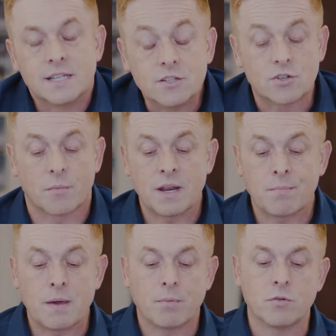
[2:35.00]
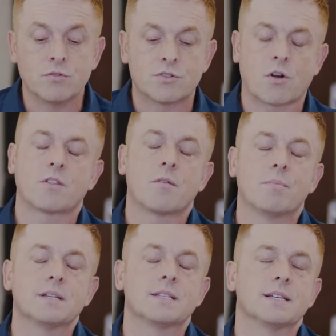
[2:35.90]
See, so many people who start their
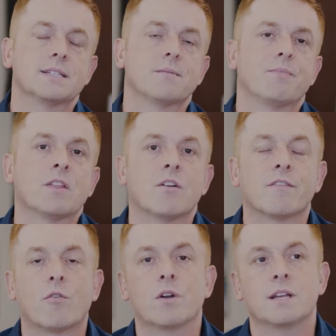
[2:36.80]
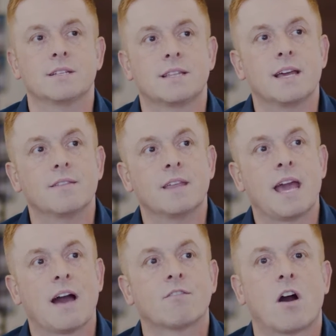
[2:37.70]
business in their 40s, they
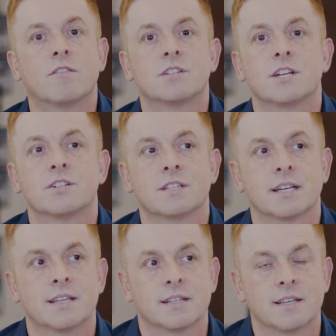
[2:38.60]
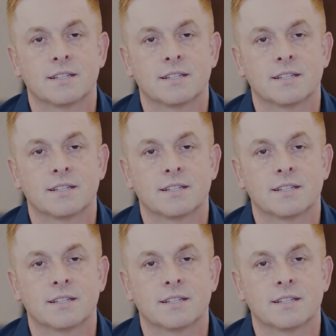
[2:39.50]
have conversations like this.